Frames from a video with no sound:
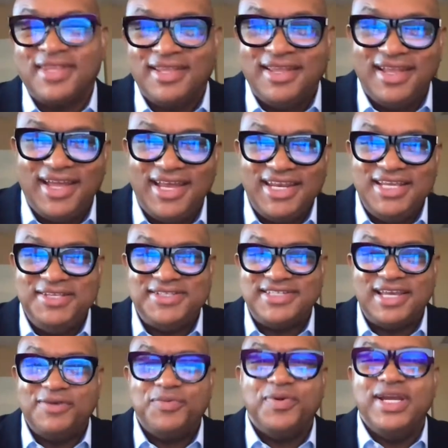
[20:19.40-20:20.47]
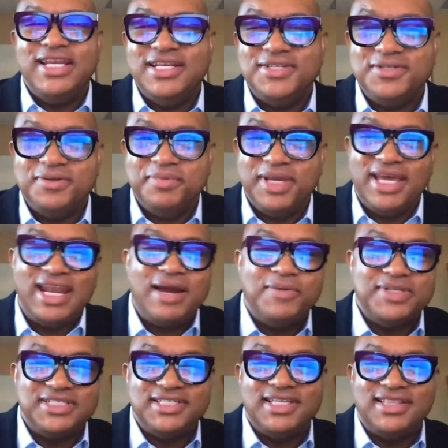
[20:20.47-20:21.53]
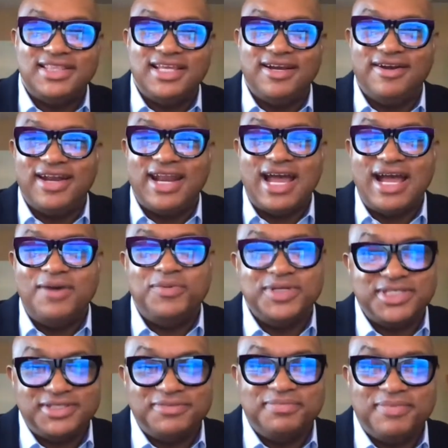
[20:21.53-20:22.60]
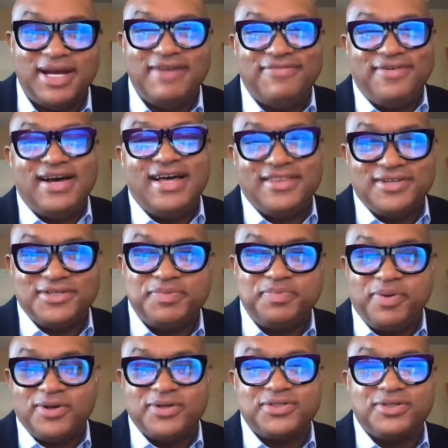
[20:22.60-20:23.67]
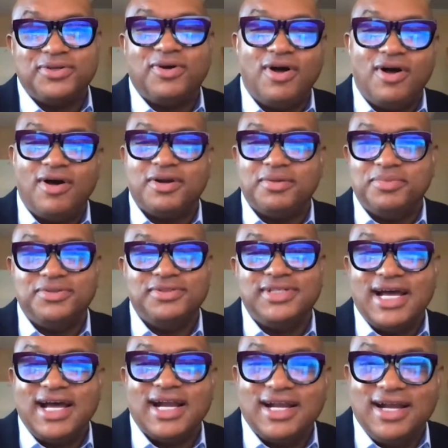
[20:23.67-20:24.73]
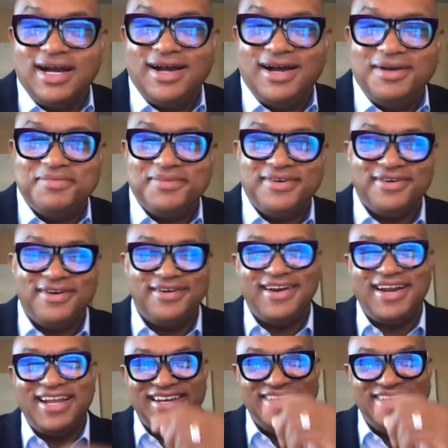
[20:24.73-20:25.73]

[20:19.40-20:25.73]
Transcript: And he'd say, "Read it to me." And I would sit there, and I was my father's personal audible.com, right?